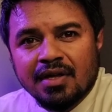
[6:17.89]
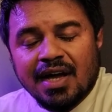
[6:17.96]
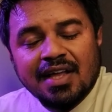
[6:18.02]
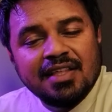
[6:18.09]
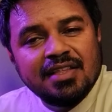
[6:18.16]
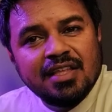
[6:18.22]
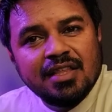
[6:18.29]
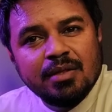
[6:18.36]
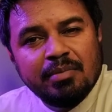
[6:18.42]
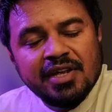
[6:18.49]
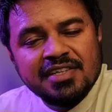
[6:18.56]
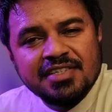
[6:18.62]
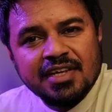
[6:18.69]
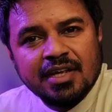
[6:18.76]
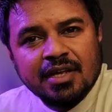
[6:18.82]
Other than the
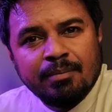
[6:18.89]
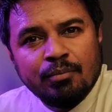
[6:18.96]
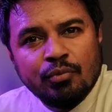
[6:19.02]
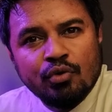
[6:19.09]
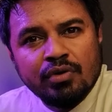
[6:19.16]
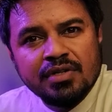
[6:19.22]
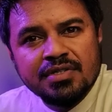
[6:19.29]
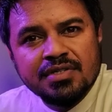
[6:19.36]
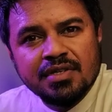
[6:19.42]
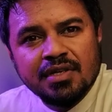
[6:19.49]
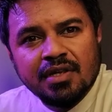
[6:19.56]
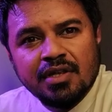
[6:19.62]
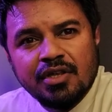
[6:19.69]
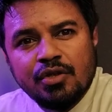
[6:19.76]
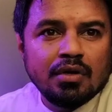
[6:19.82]
basic components,
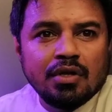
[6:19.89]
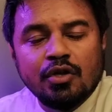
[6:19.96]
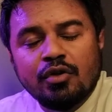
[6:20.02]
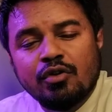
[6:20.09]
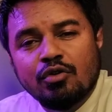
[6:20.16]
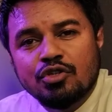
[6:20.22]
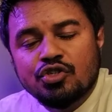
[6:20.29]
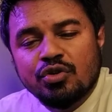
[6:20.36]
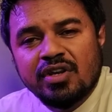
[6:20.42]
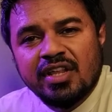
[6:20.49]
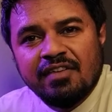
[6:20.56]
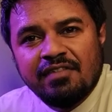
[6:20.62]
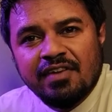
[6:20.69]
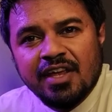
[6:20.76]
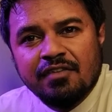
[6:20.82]
you can also
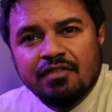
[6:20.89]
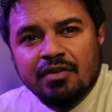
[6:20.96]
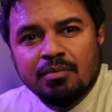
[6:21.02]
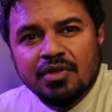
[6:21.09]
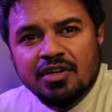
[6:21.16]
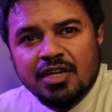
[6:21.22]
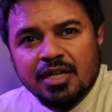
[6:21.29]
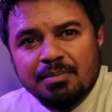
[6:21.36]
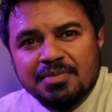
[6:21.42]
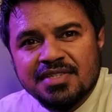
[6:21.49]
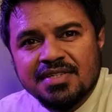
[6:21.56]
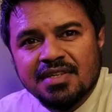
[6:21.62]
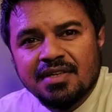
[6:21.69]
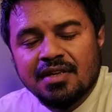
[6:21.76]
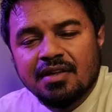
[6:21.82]
deviate from the tips